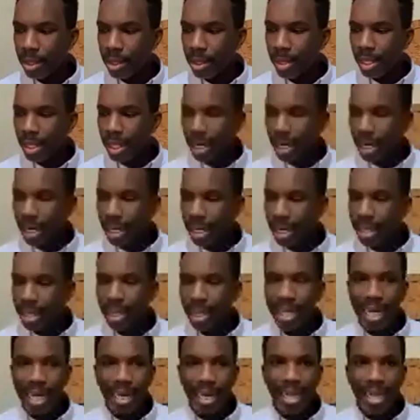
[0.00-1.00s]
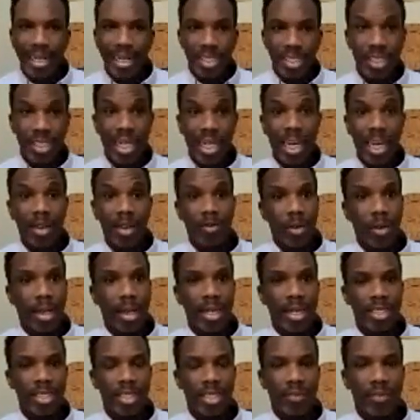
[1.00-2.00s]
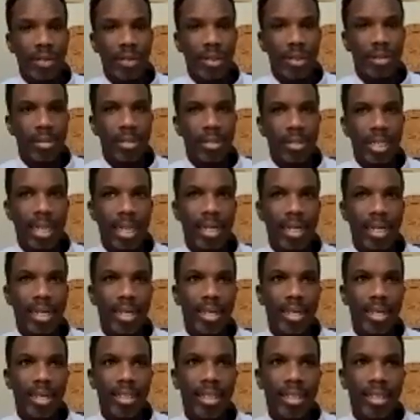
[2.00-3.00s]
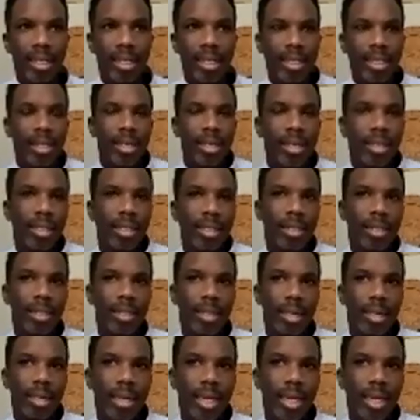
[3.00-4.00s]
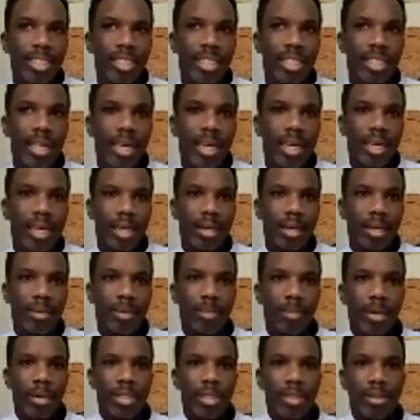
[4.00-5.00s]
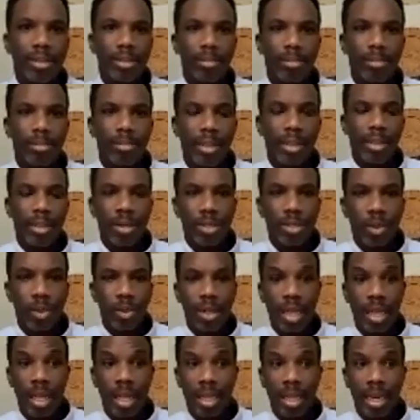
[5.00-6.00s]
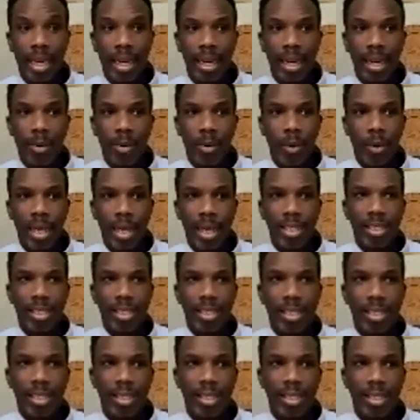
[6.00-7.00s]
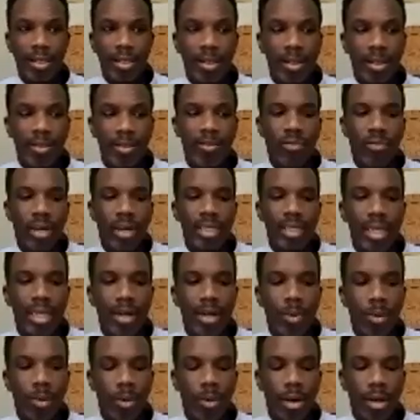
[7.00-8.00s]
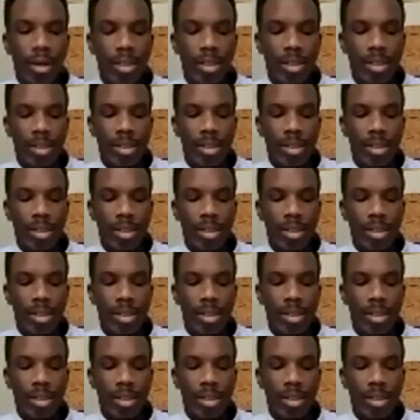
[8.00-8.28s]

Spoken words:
to clear that energy out of your energy field. And actually, that brings me onto another way to find out what